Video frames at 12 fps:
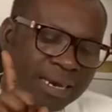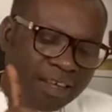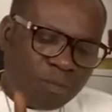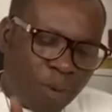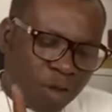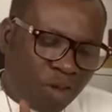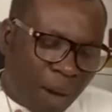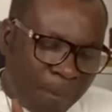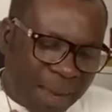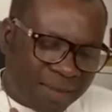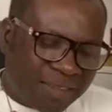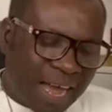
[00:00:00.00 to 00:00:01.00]
the
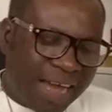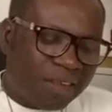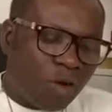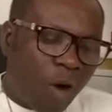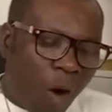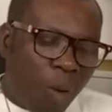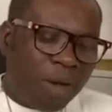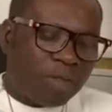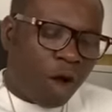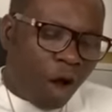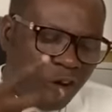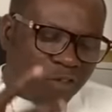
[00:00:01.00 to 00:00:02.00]
spiritual master is
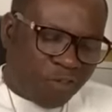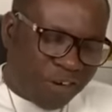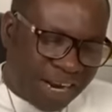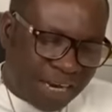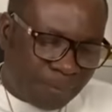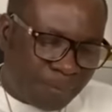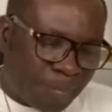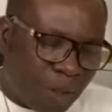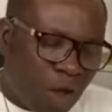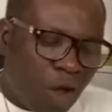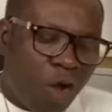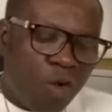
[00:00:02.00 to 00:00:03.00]
always offering
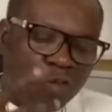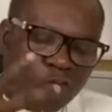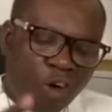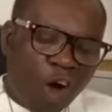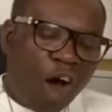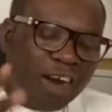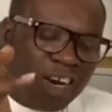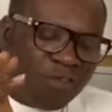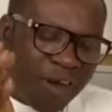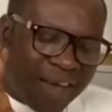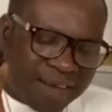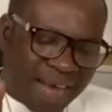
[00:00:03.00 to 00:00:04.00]
four
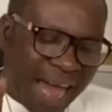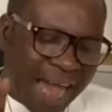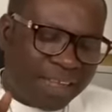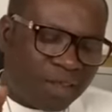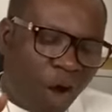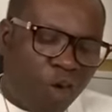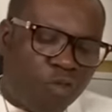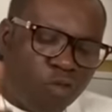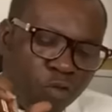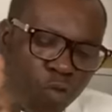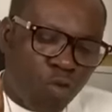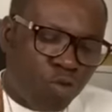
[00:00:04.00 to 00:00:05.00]
different kinds of
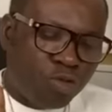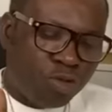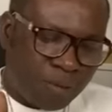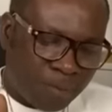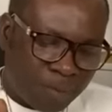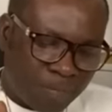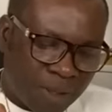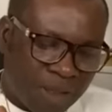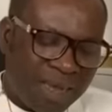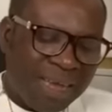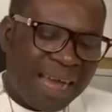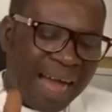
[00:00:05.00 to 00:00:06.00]
food,
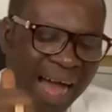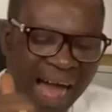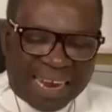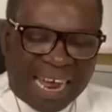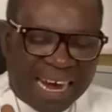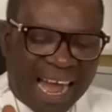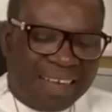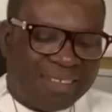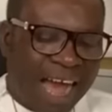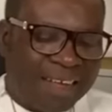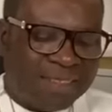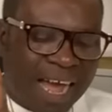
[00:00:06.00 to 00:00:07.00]

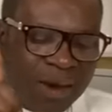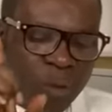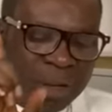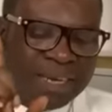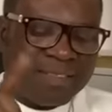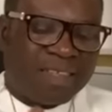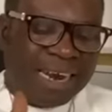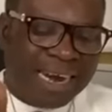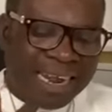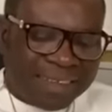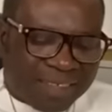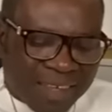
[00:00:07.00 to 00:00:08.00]
analyzed as that which is
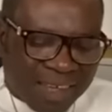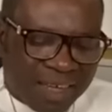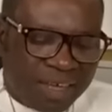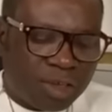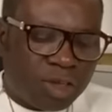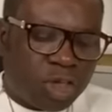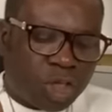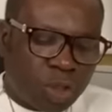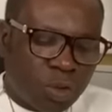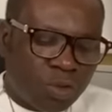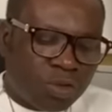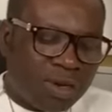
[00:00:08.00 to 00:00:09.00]
lit,
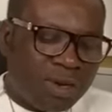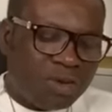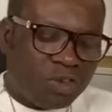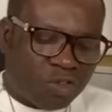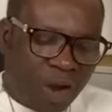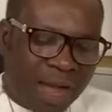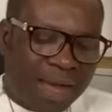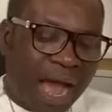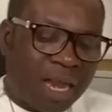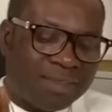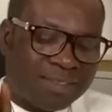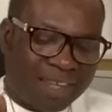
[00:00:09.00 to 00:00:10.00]
chewed, drunk,
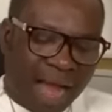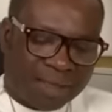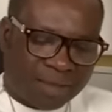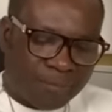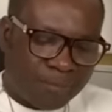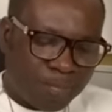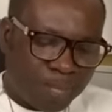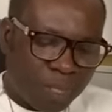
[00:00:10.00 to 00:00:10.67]
and sat.